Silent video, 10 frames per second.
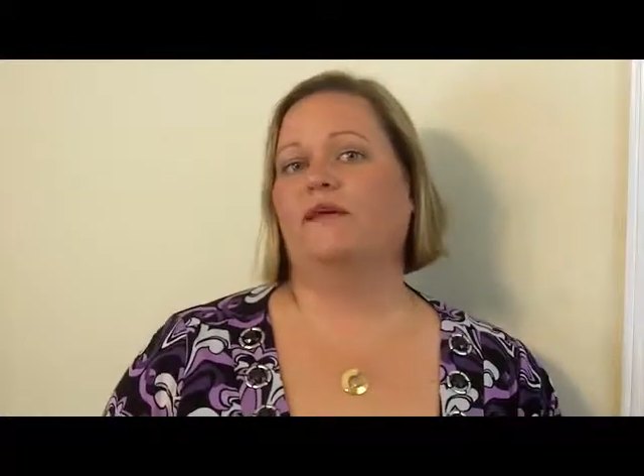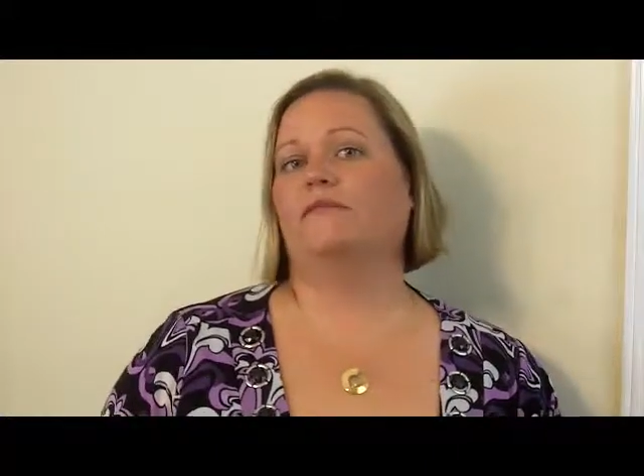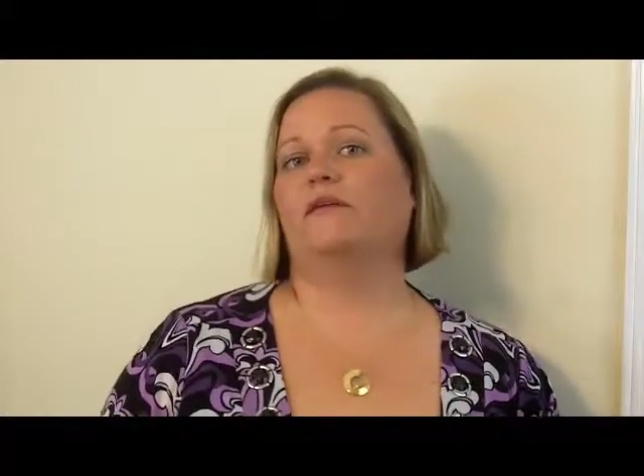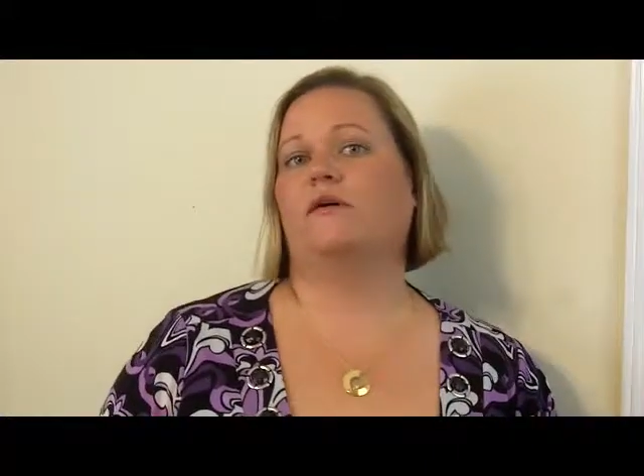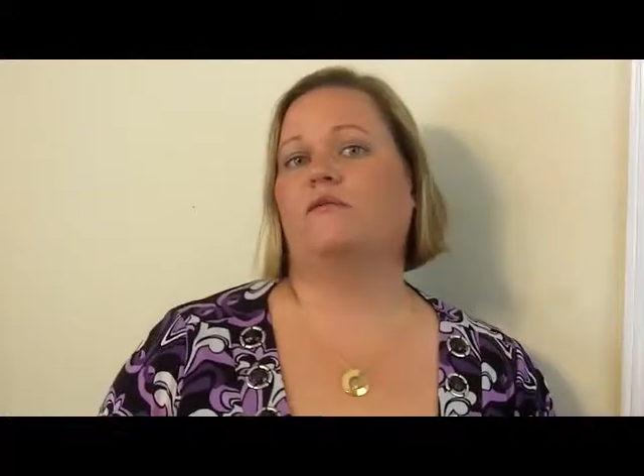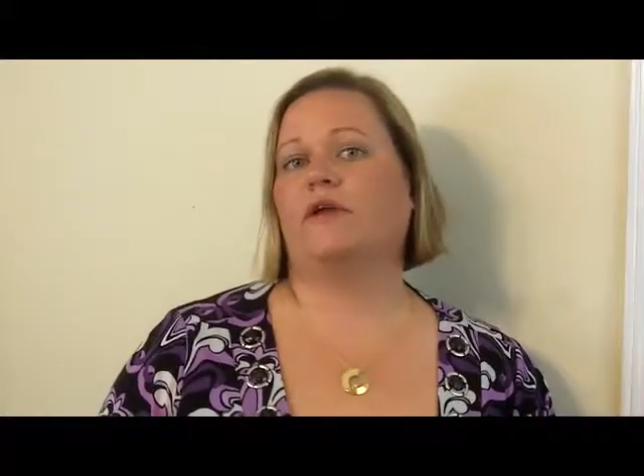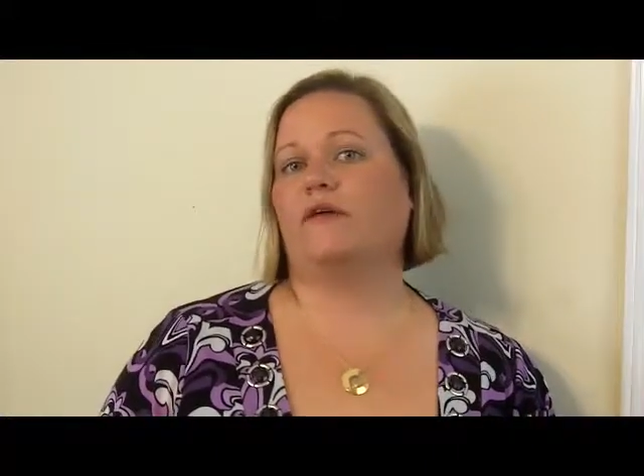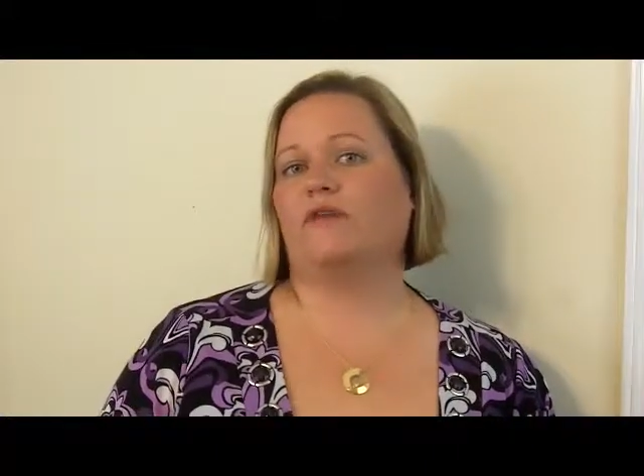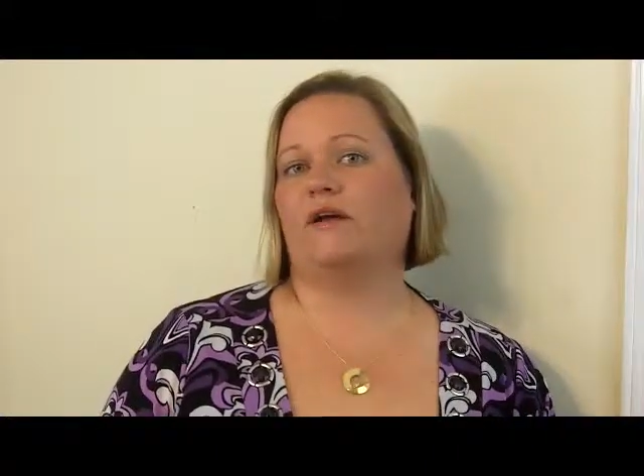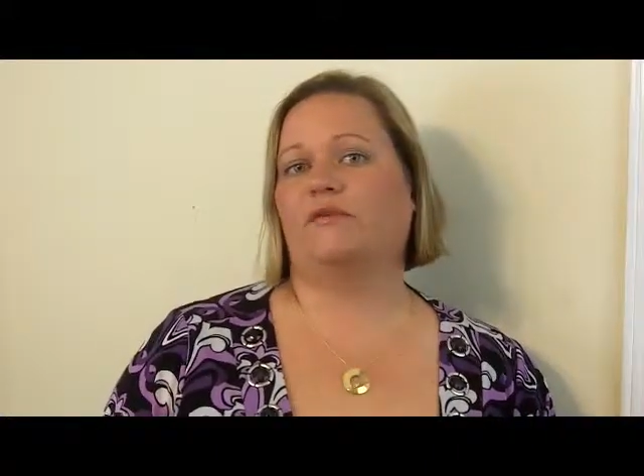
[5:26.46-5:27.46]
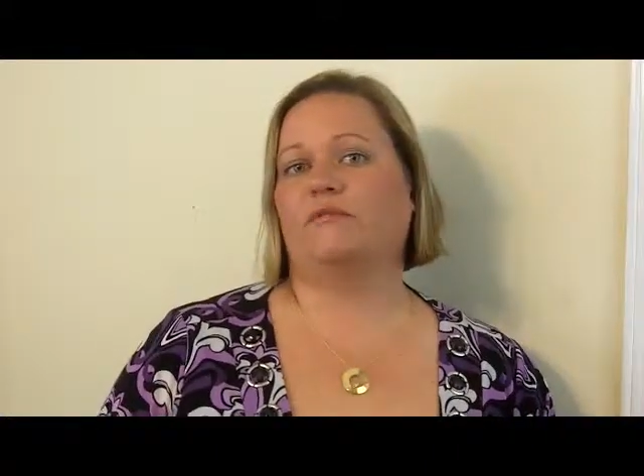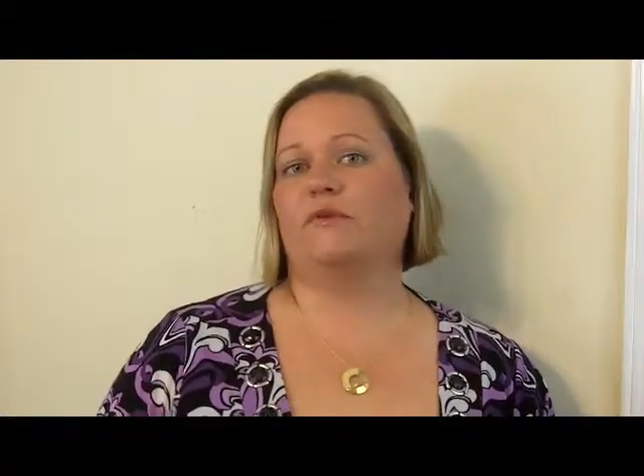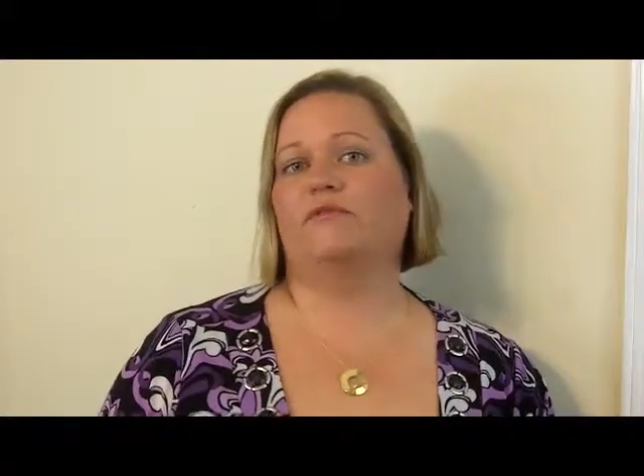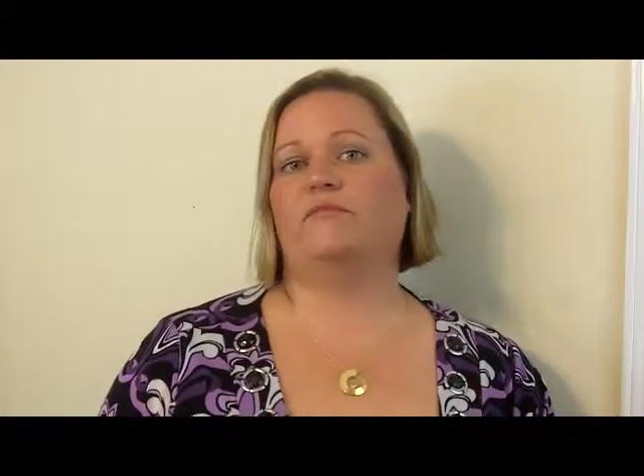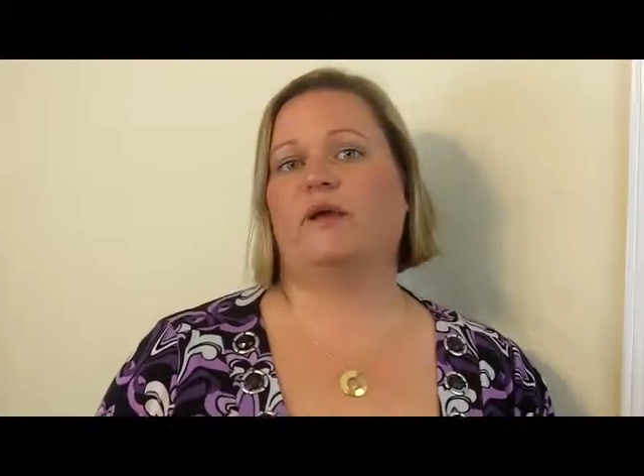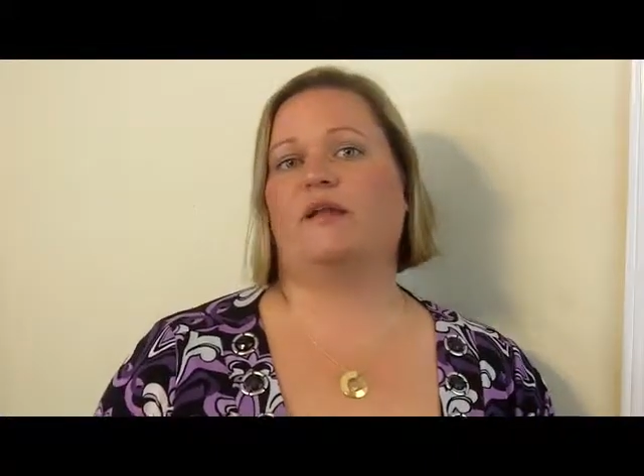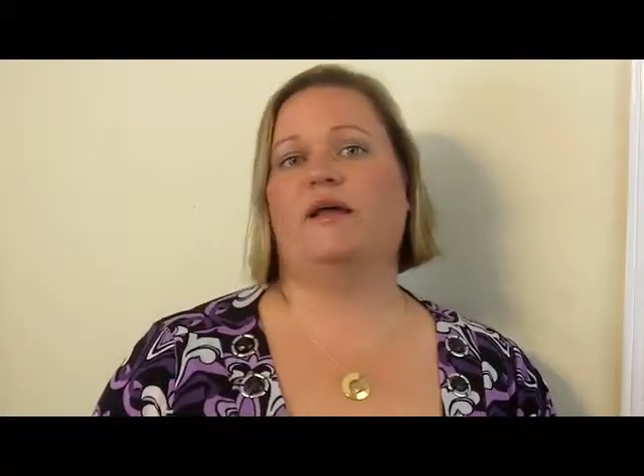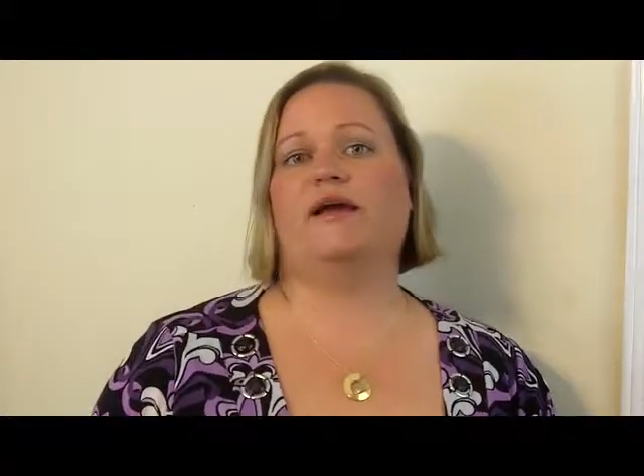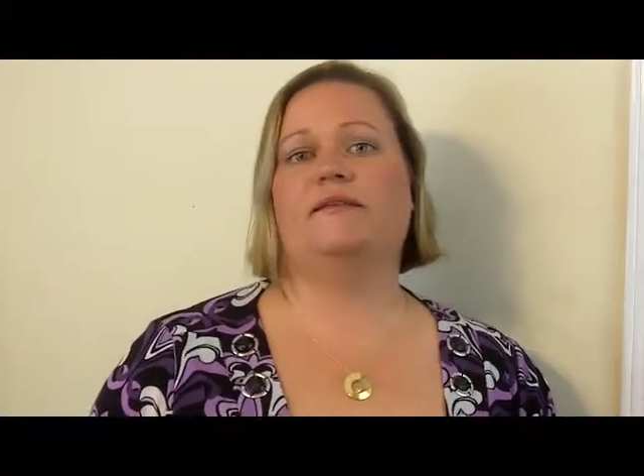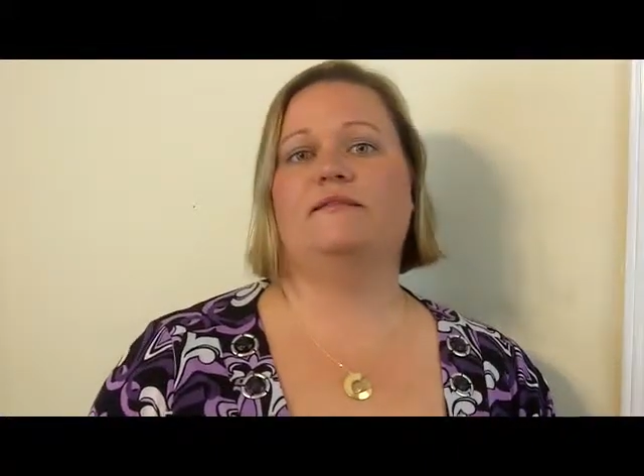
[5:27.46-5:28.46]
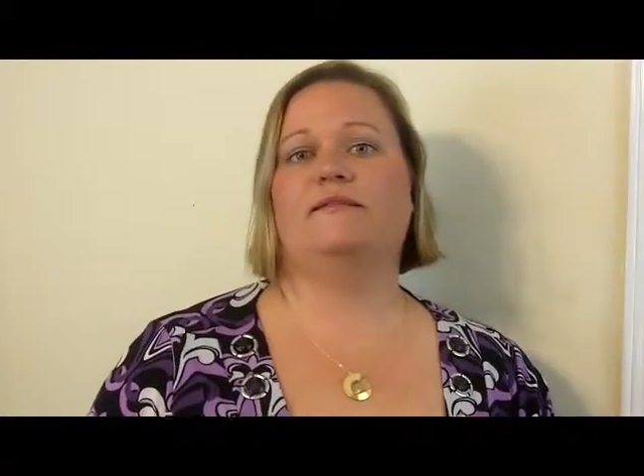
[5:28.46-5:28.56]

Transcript: So what I find with most of my clients